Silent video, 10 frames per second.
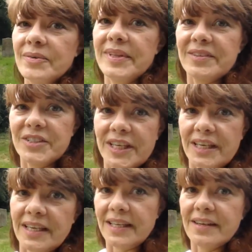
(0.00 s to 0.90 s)
without
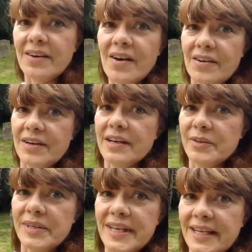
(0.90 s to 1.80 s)
checking in on
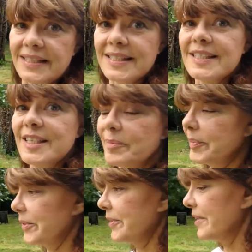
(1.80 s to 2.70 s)
our Knights
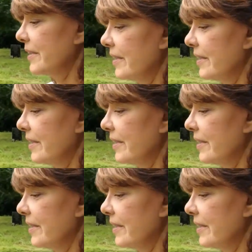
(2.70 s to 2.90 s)
Templar.